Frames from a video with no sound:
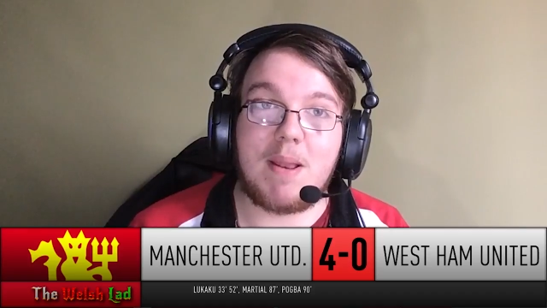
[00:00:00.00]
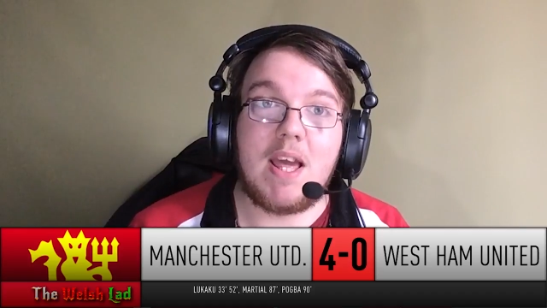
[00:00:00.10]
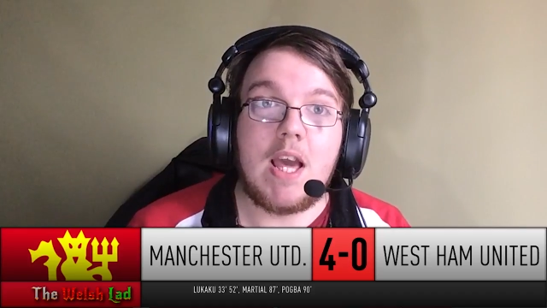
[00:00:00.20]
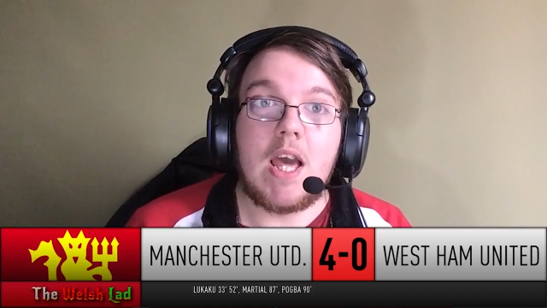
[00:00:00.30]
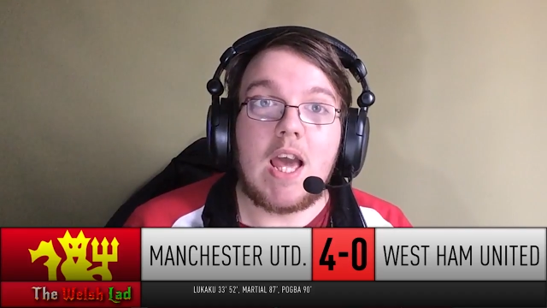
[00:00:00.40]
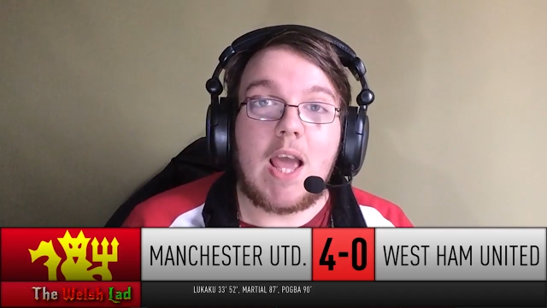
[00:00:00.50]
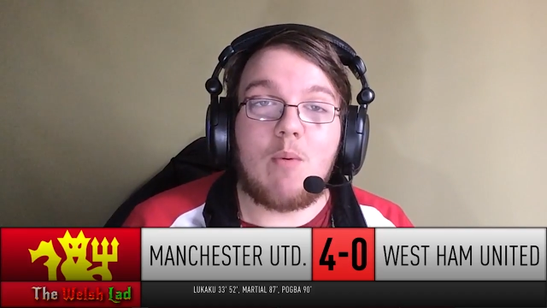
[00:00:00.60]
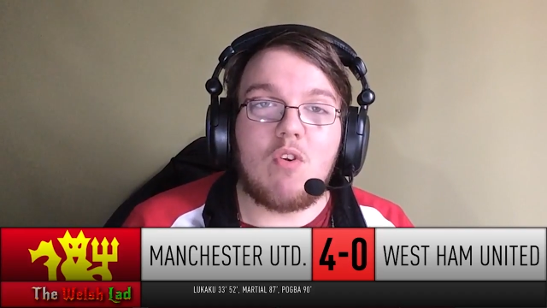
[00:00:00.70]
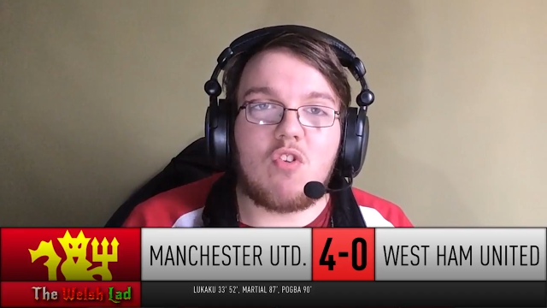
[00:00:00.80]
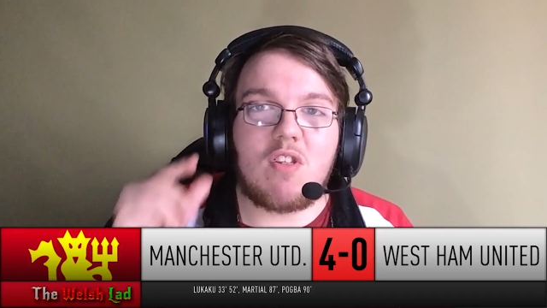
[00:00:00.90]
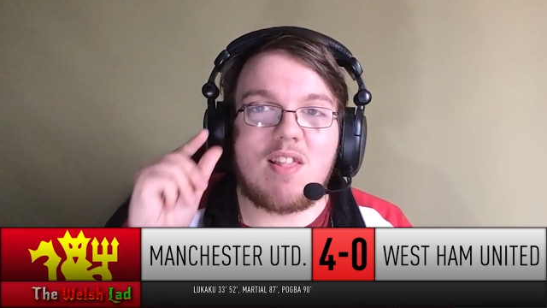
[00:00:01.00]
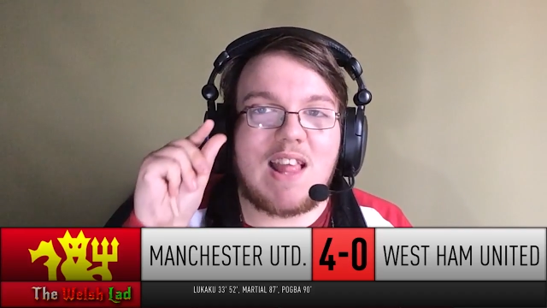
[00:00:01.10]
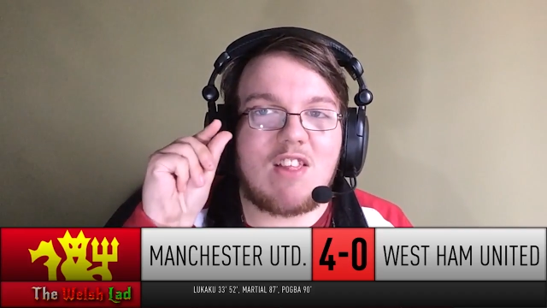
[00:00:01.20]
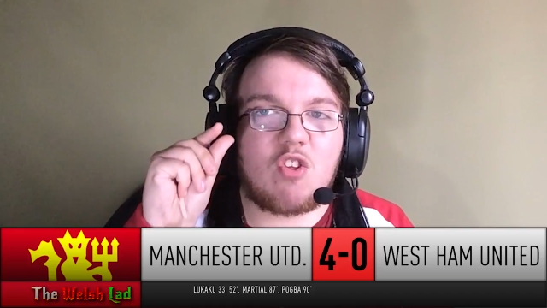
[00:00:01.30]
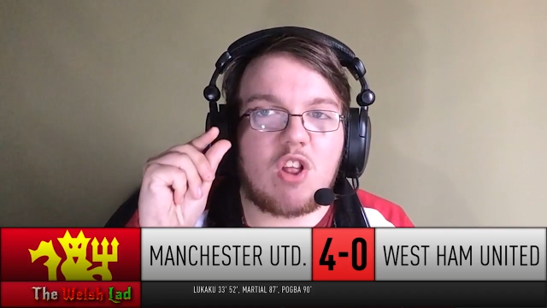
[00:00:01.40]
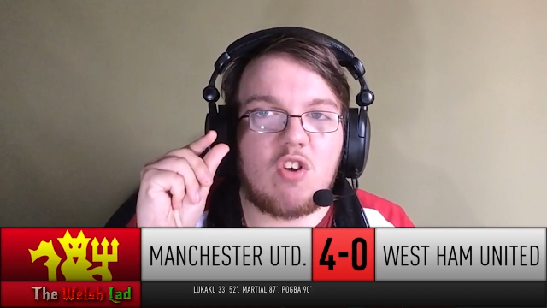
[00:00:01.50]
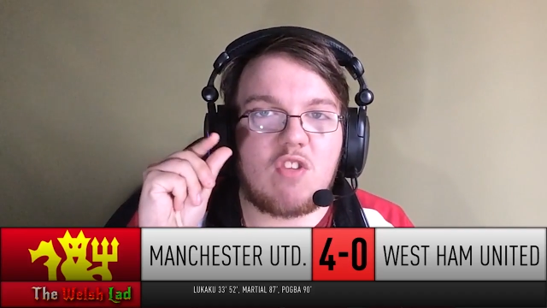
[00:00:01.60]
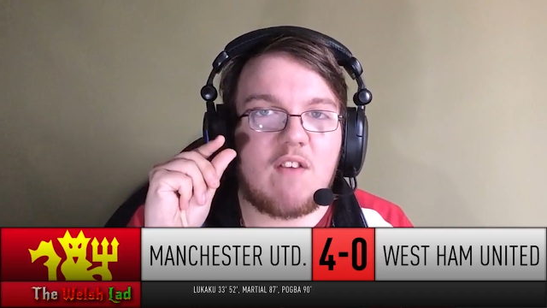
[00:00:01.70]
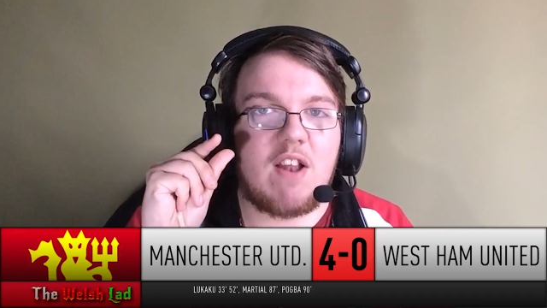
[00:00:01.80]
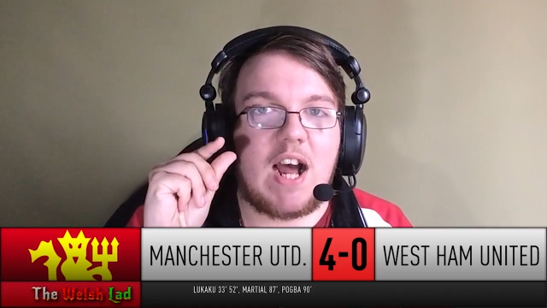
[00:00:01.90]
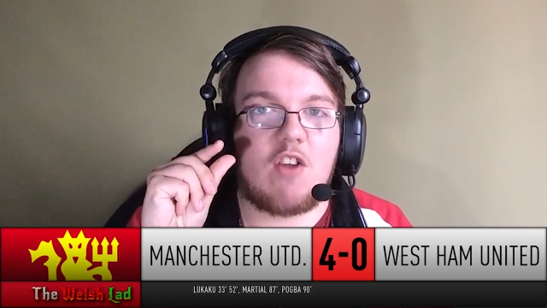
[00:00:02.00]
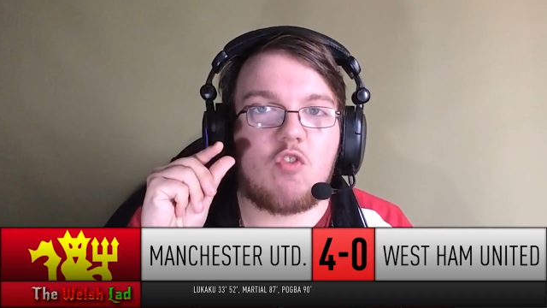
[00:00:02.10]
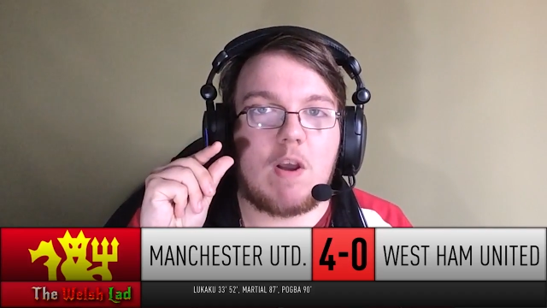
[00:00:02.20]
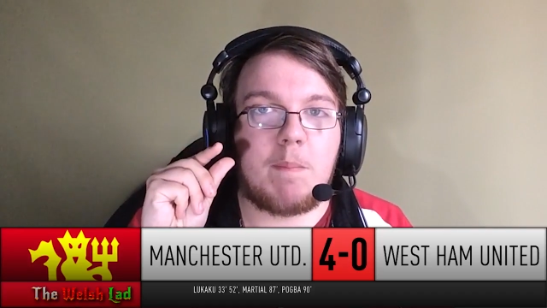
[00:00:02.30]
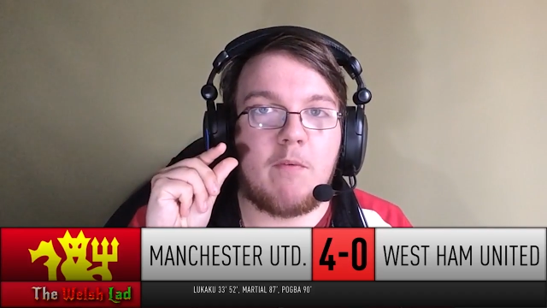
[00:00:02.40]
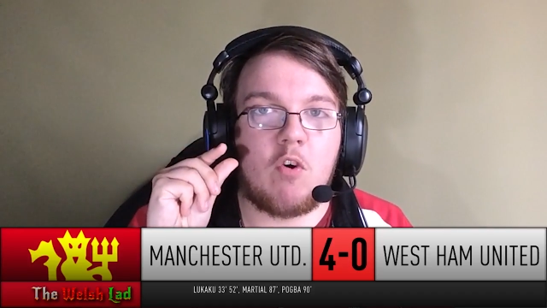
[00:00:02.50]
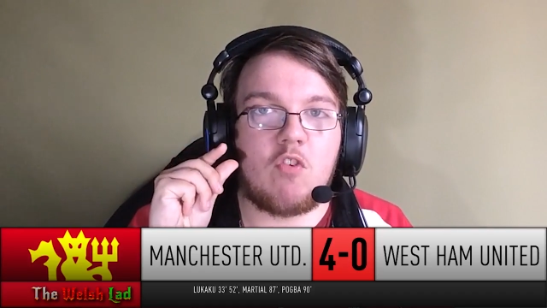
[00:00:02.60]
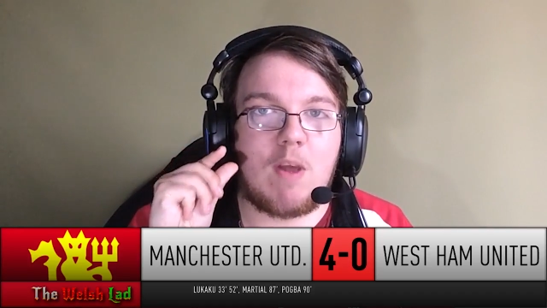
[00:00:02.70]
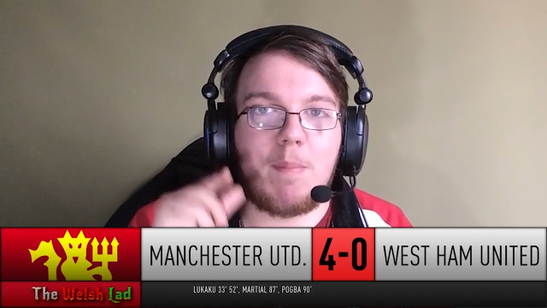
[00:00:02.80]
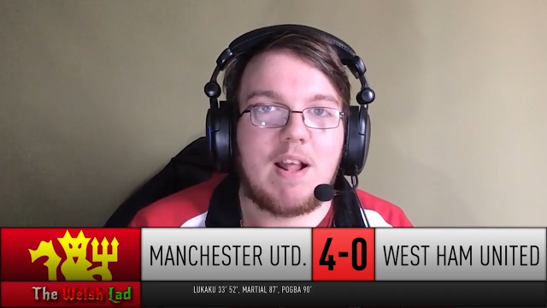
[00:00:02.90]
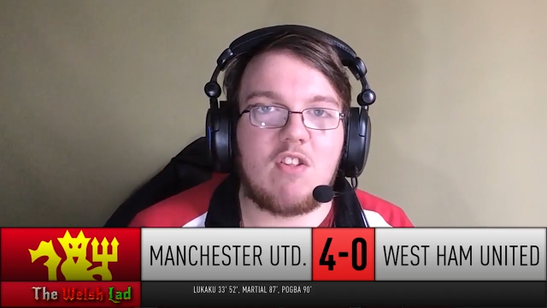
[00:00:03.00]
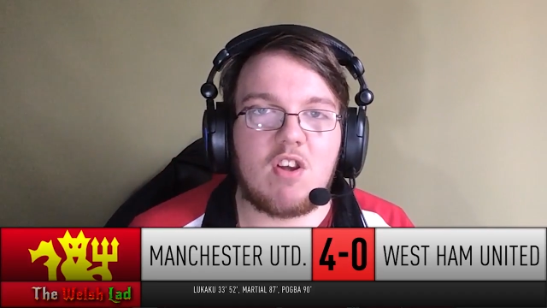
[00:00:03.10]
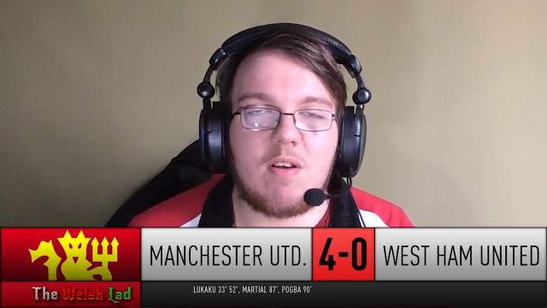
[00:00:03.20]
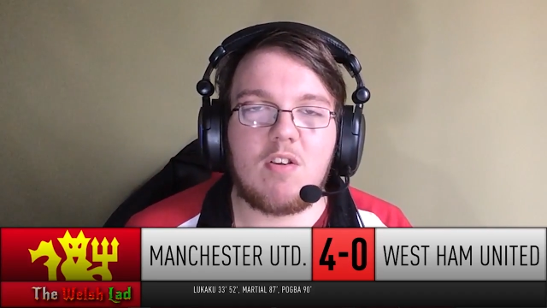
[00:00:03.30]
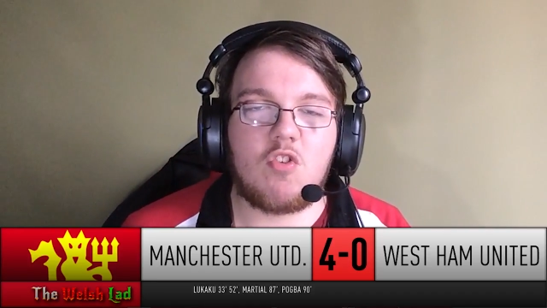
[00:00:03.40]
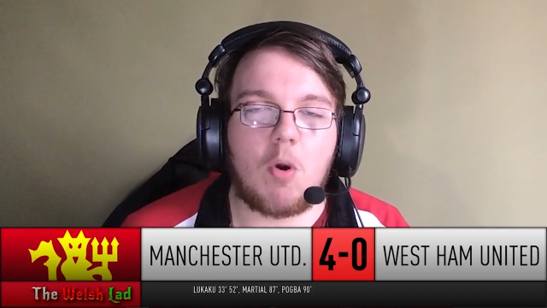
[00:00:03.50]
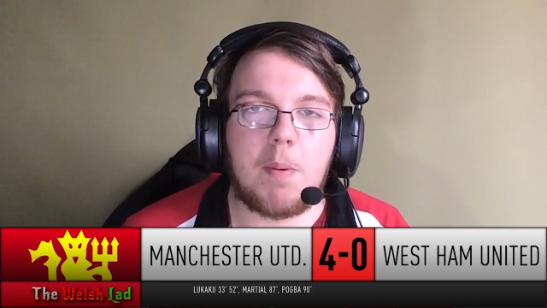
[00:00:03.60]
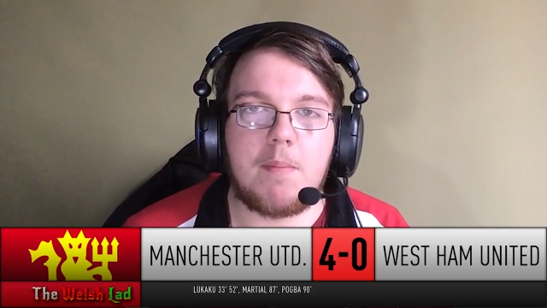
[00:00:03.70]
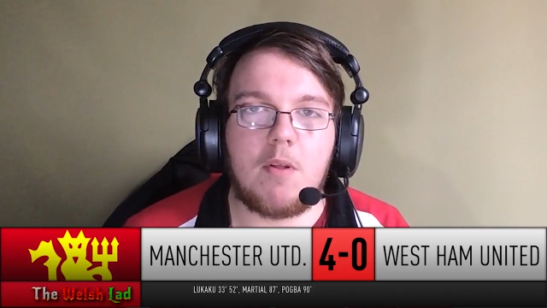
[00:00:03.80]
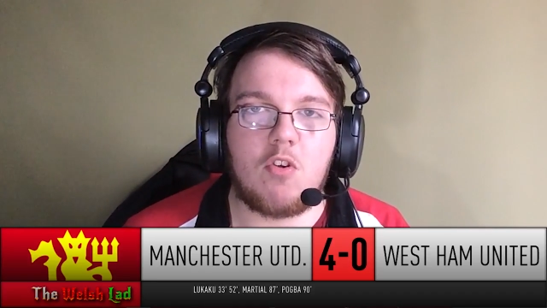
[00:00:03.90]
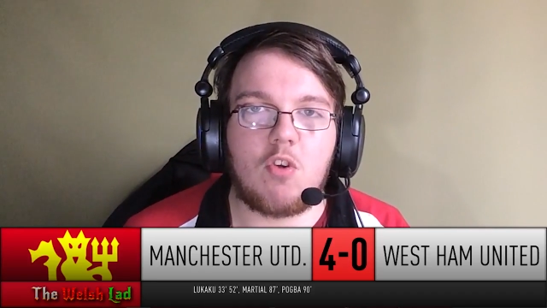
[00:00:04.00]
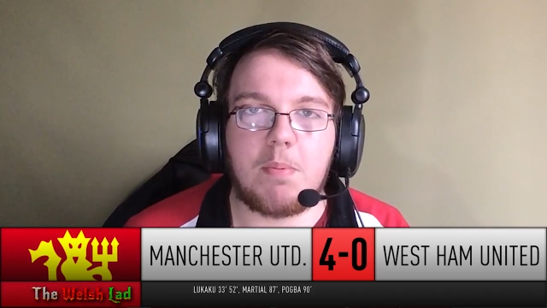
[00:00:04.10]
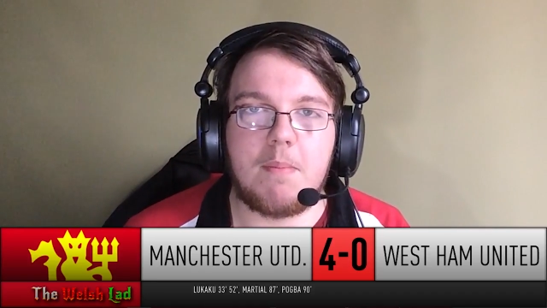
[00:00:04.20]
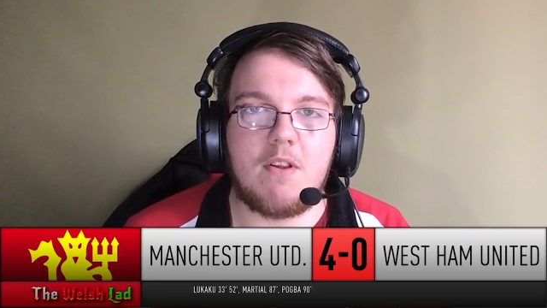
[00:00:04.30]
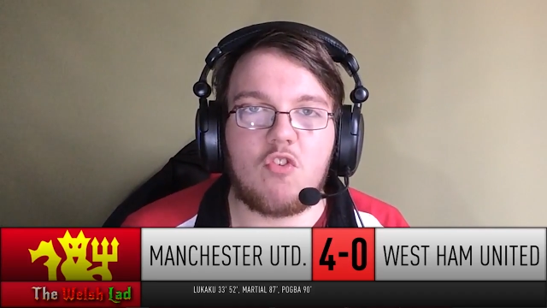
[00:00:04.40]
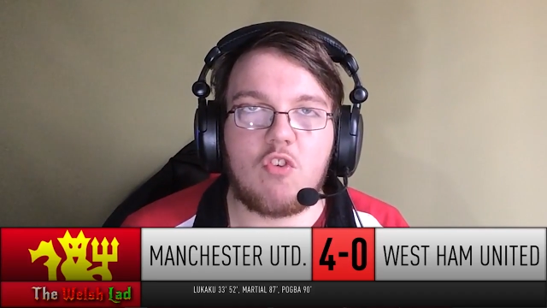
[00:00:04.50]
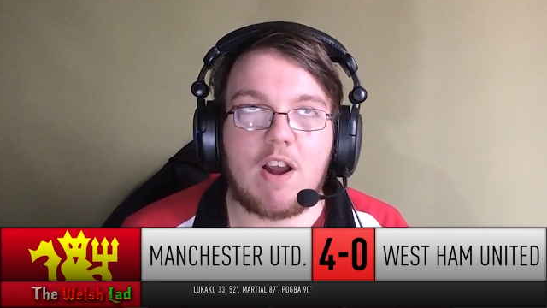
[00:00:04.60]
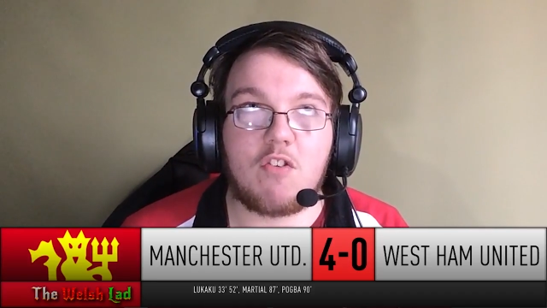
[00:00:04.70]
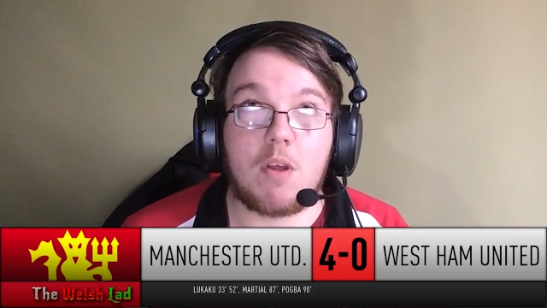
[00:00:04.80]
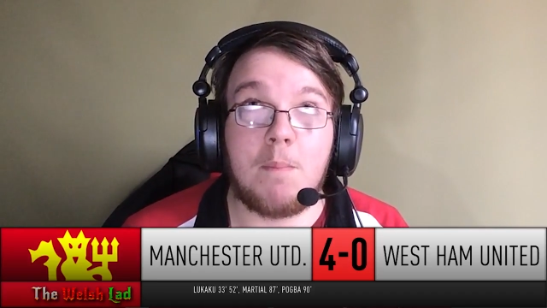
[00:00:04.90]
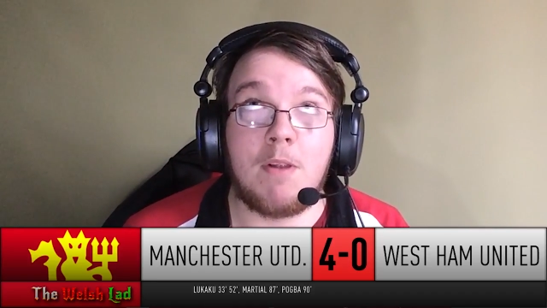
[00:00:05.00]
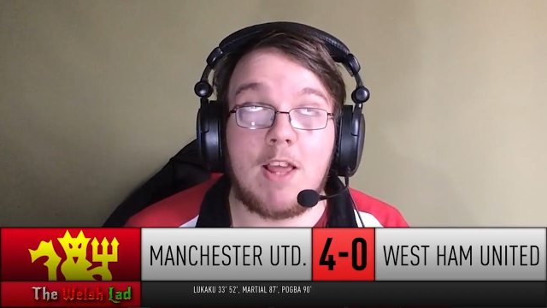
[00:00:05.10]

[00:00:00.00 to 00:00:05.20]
I mean, he was this close to having a hat trick before Zabaleta stopped him stopped him in his tracks. And